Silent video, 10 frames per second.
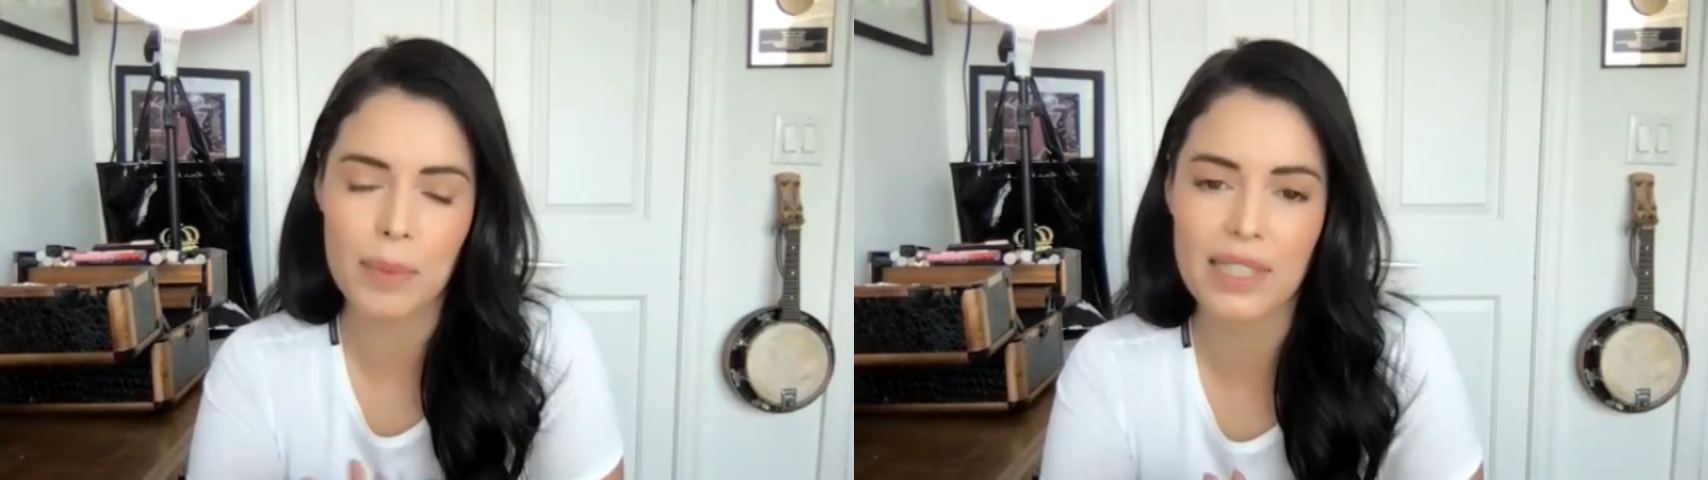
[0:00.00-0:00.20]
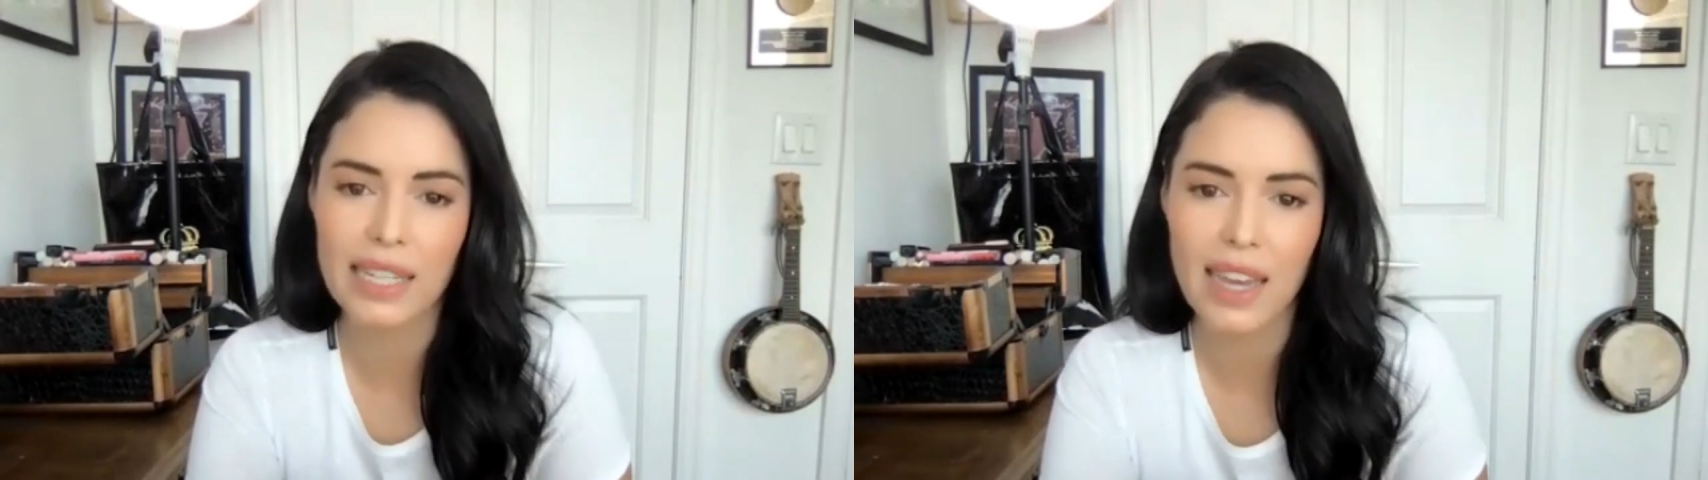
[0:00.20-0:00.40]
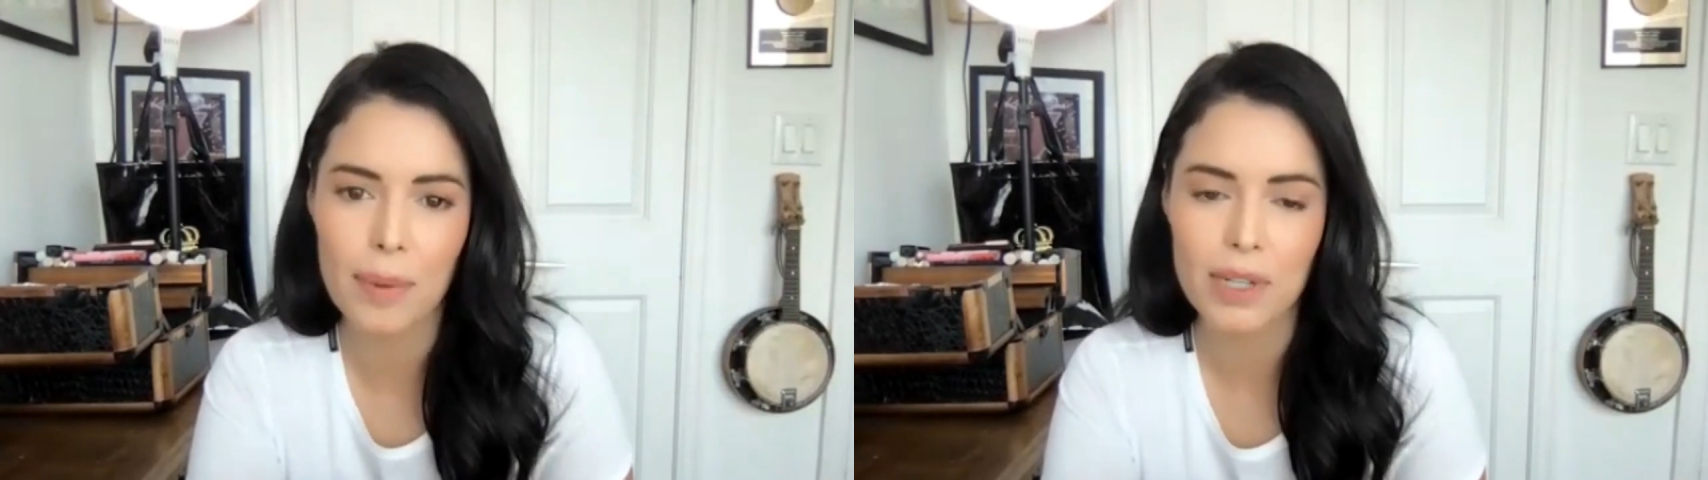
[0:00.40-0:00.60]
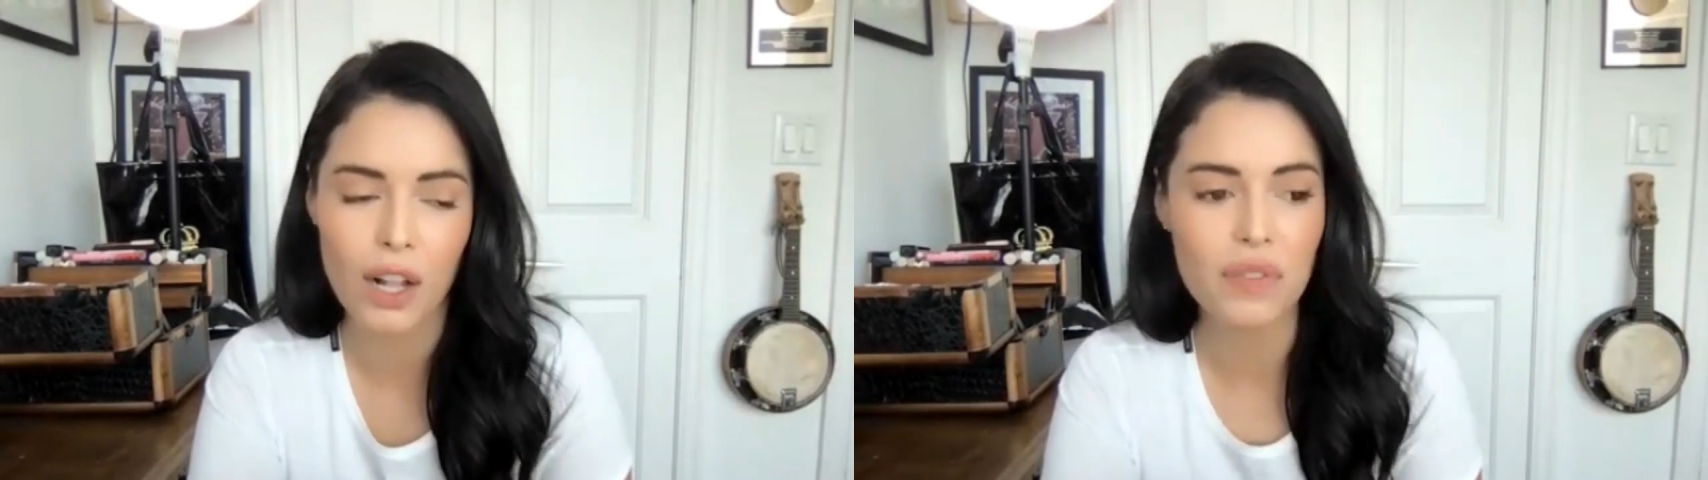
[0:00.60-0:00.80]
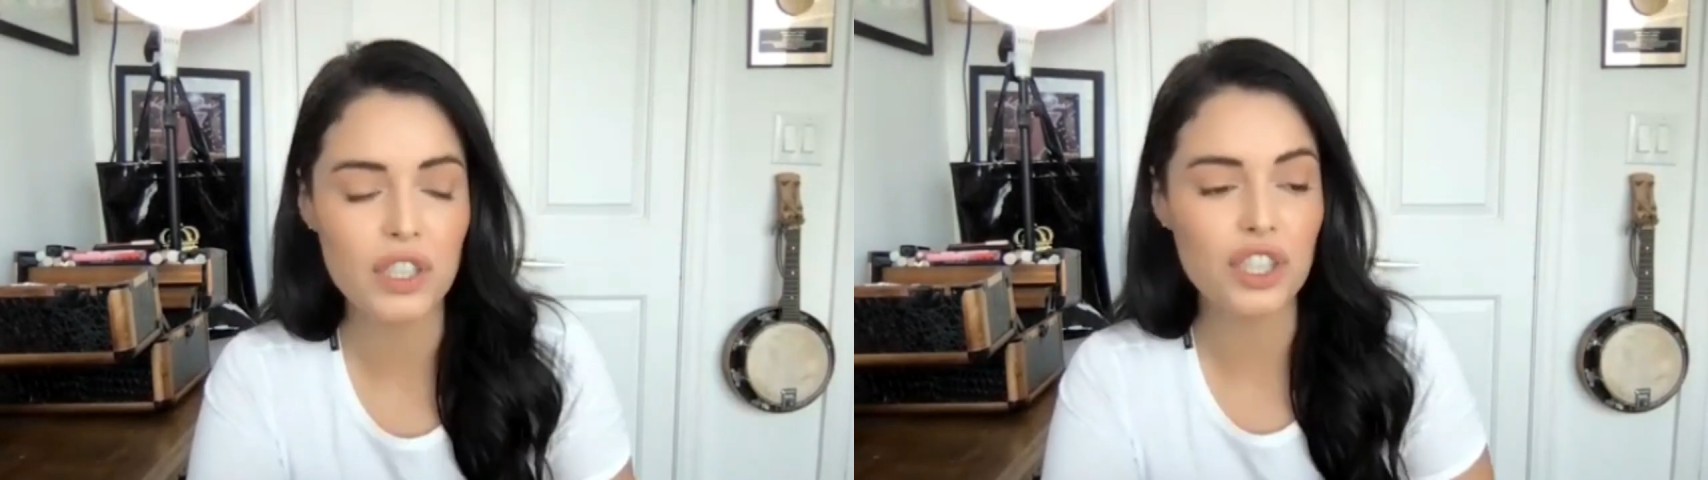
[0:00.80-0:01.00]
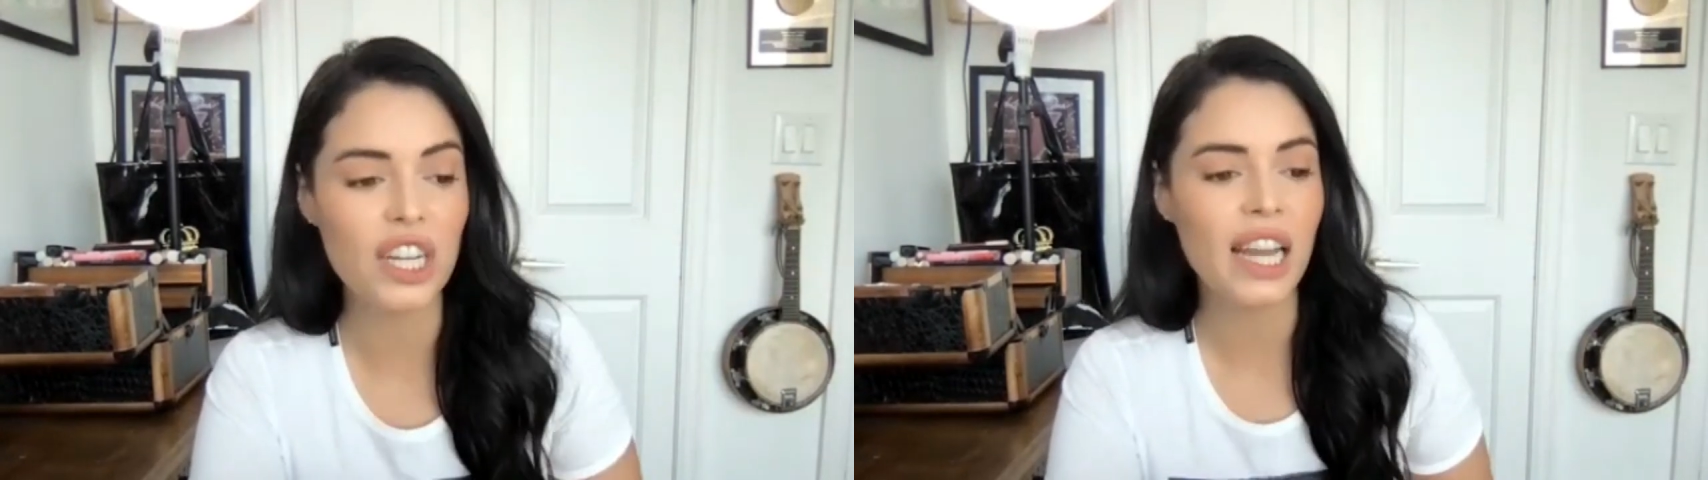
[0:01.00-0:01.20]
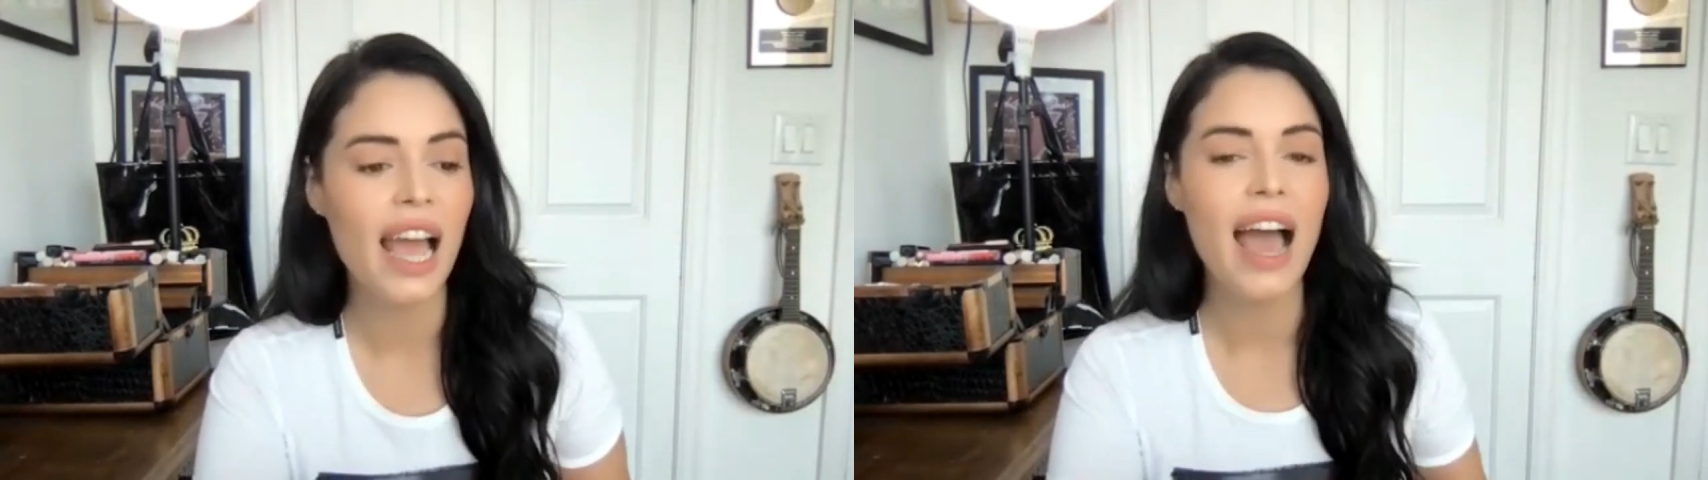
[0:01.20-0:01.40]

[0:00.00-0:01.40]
It's daytime television.